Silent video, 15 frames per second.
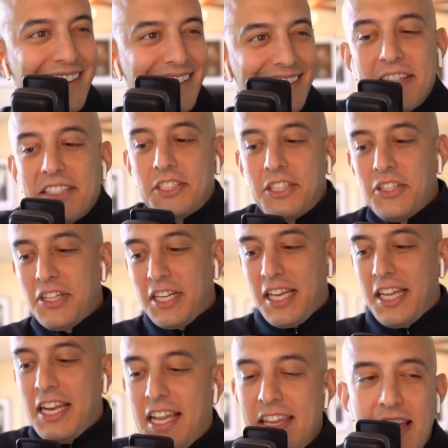that. So you didn't get
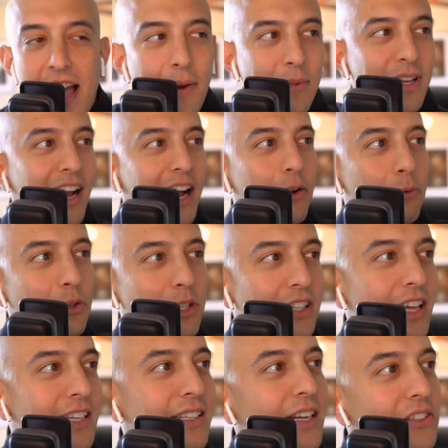it. I mean, I really
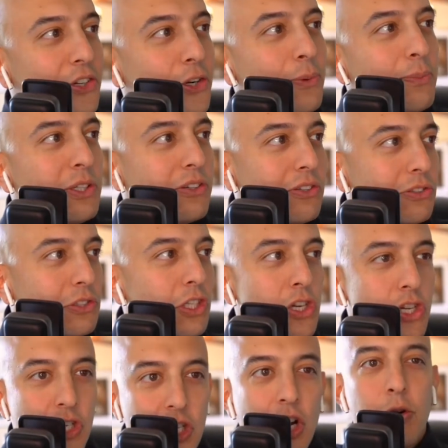like that term you used,
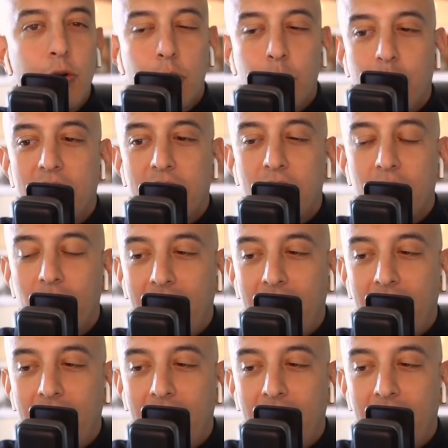show critical.